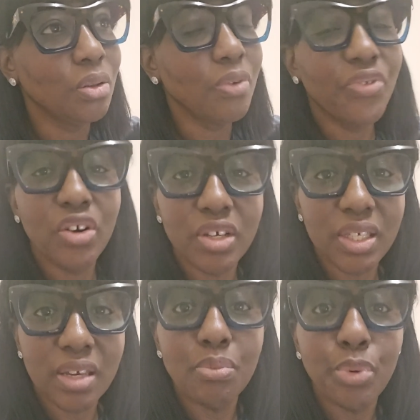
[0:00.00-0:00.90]

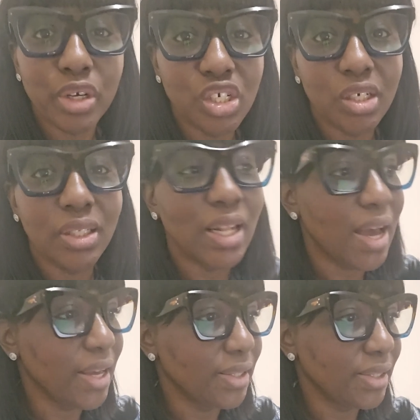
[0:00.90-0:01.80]
First impression
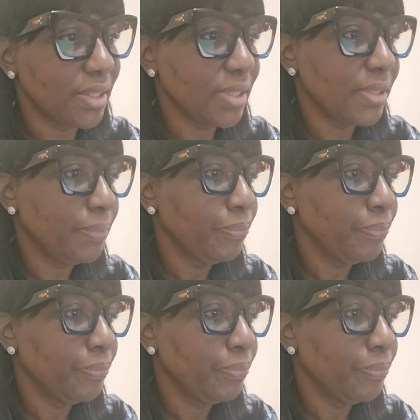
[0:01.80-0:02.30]
lasts.